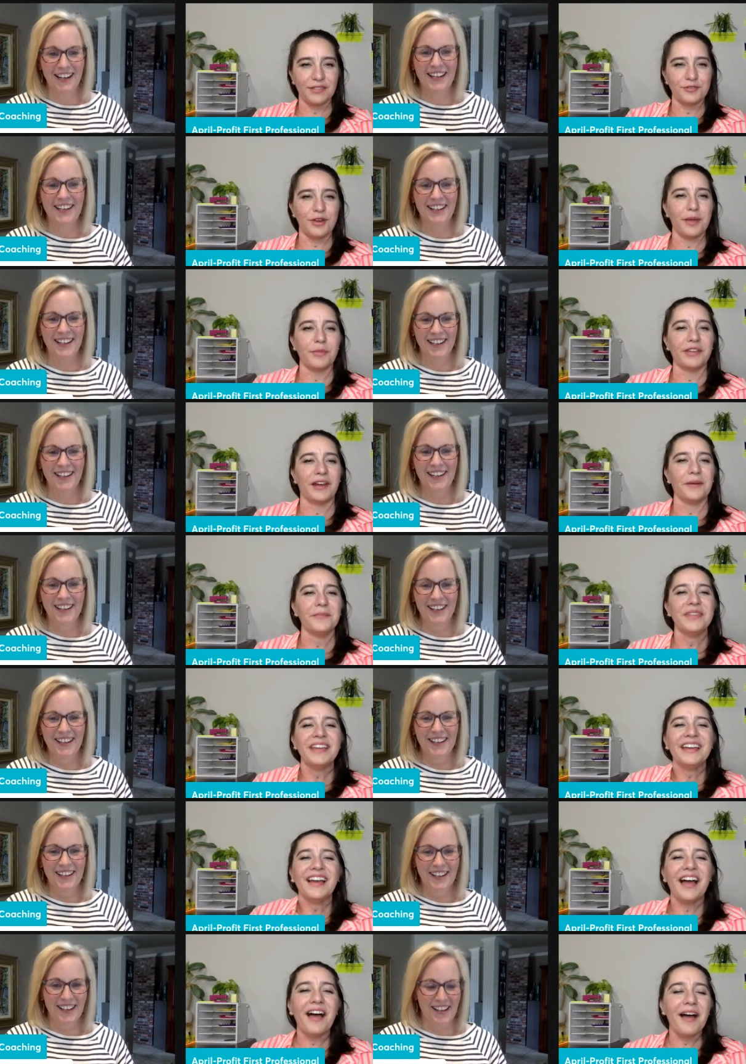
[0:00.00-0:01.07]
Speaker 1: end
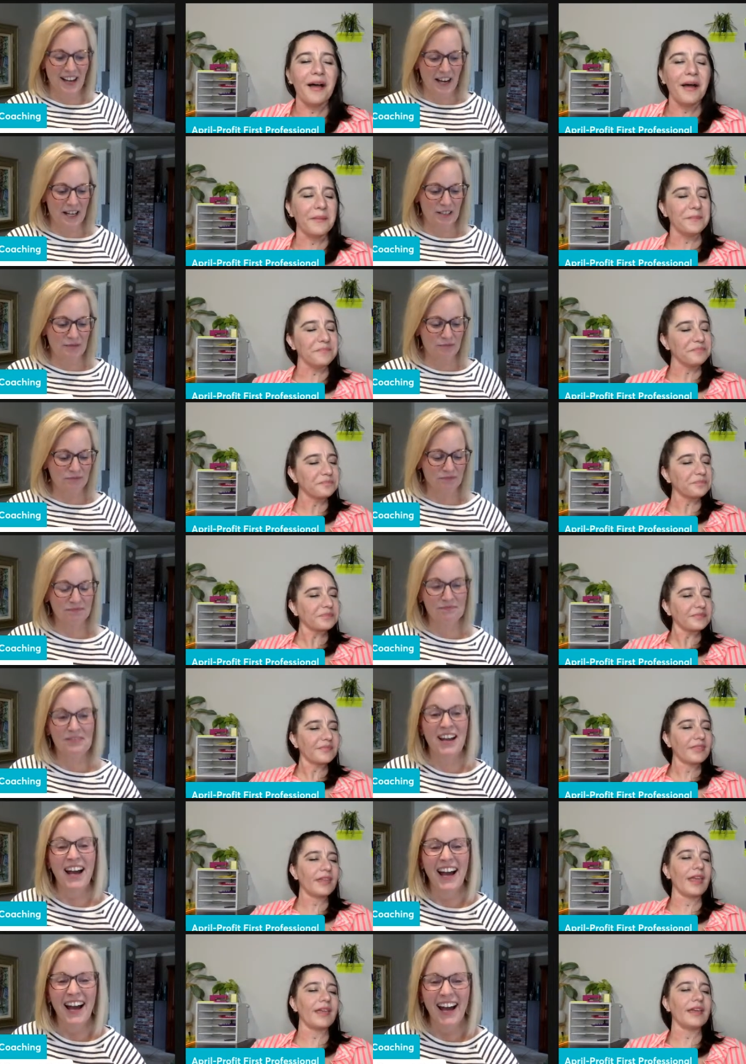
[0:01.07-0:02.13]
There. Um, got it.
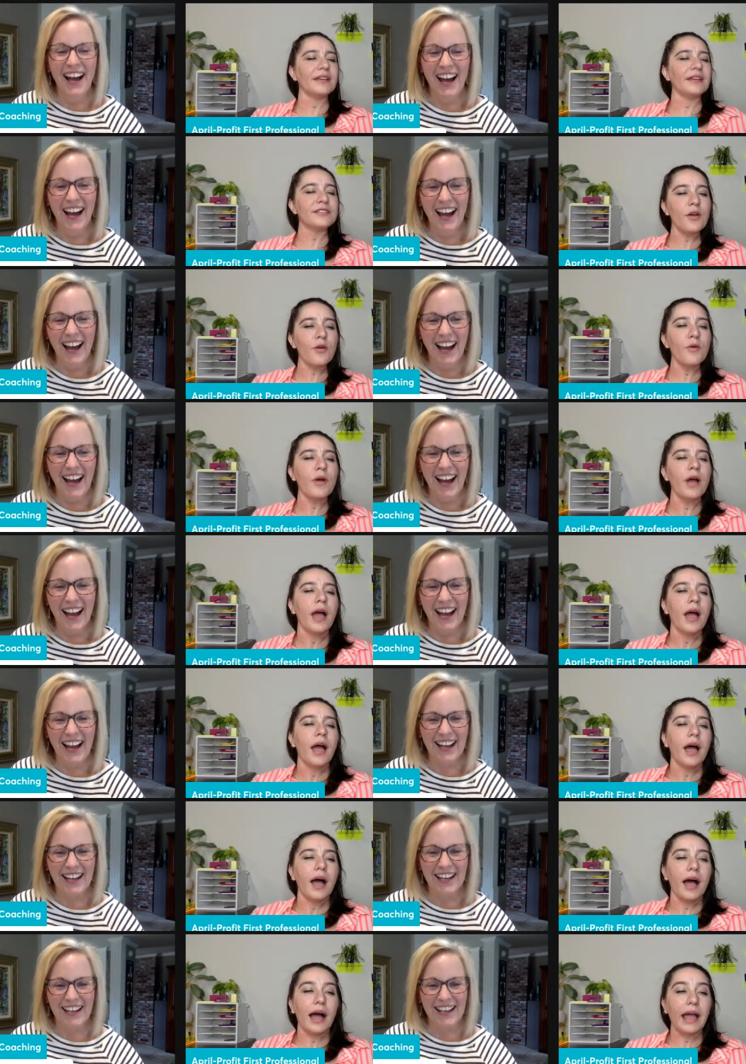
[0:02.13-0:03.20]
So
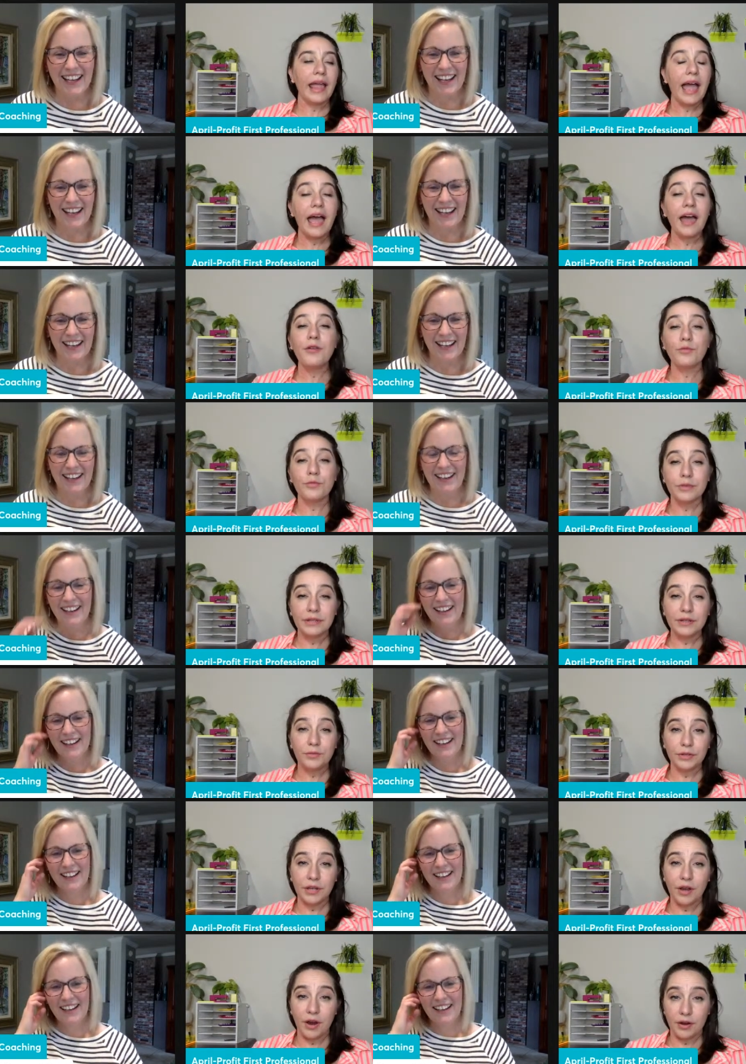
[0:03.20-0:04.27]
I had a really
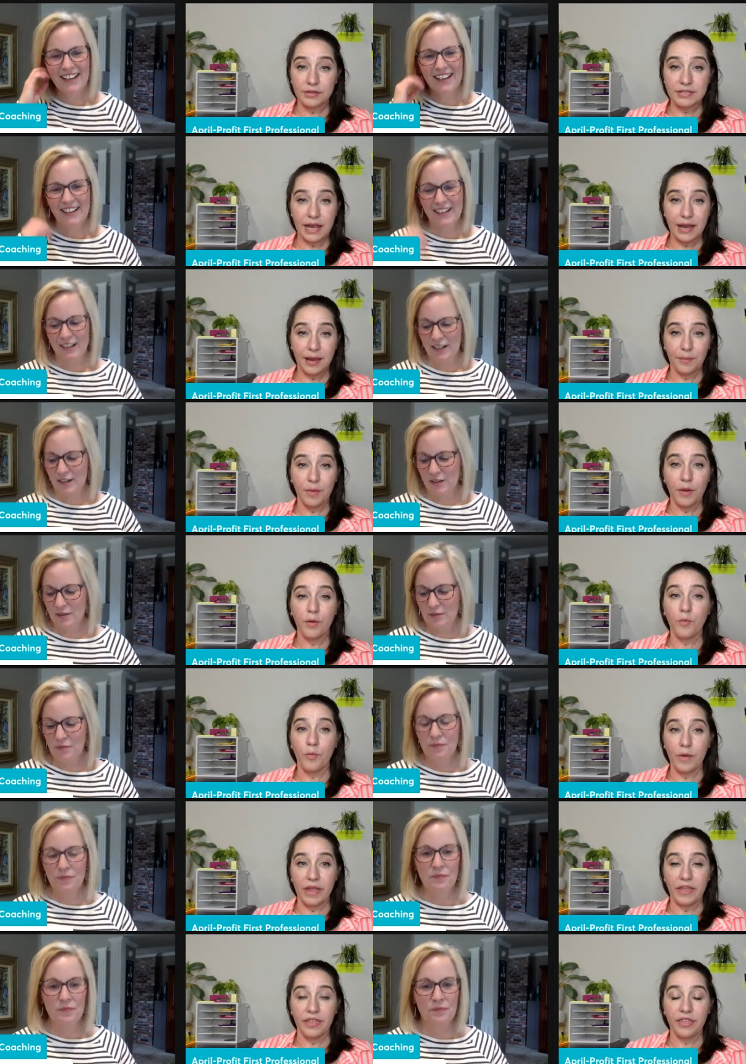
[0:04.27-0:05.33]
really hard time
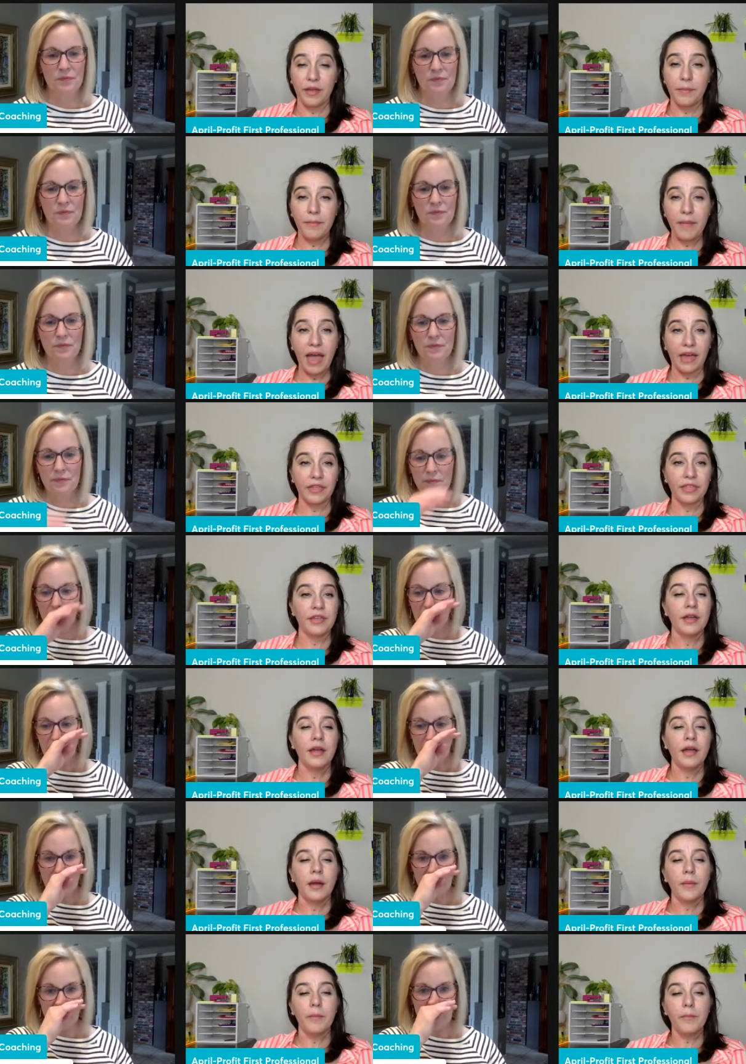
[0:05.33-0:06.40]
with math,
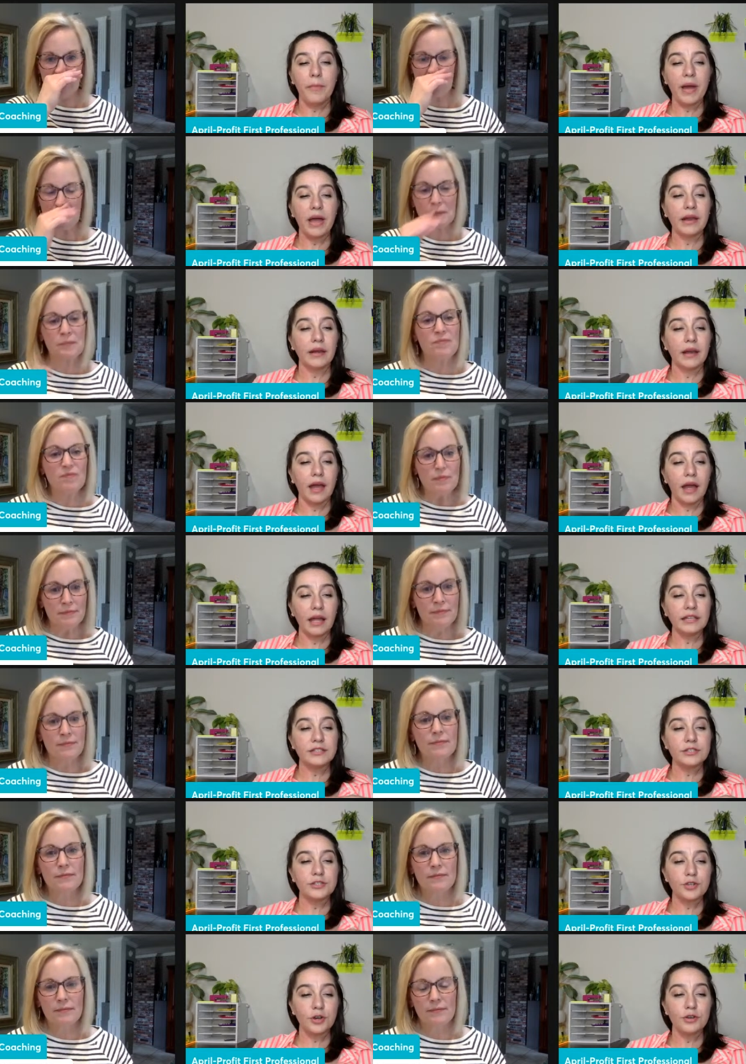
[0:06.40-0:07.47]
but I
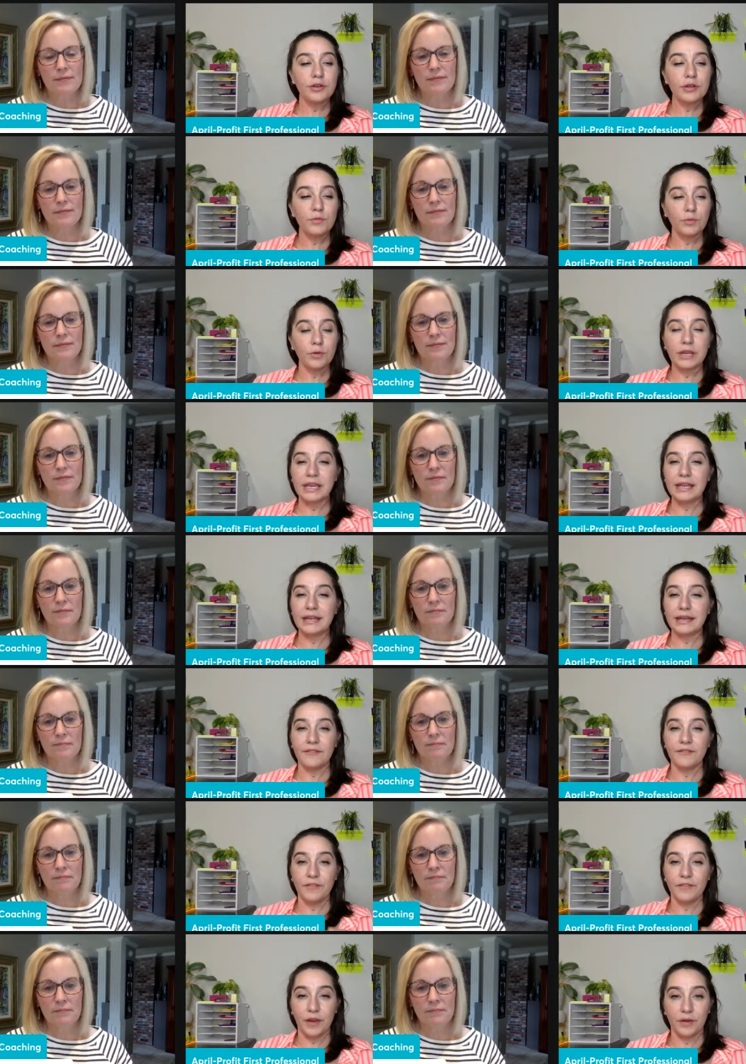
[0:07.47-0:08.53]
started working at
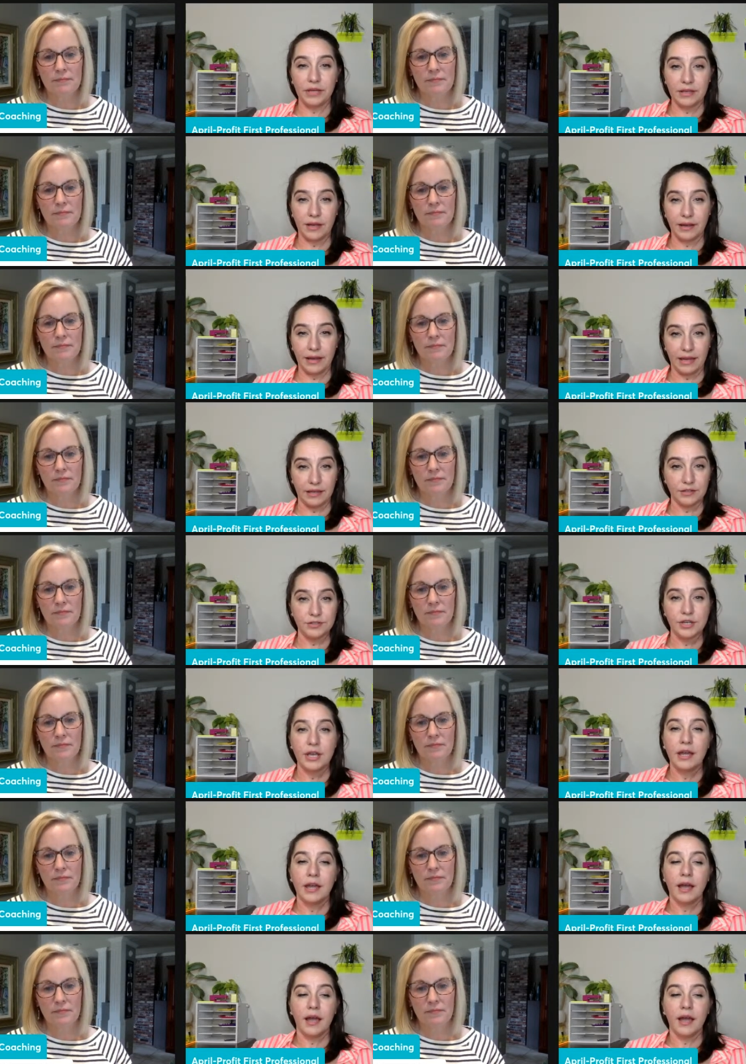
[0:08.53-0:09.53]
a very young age.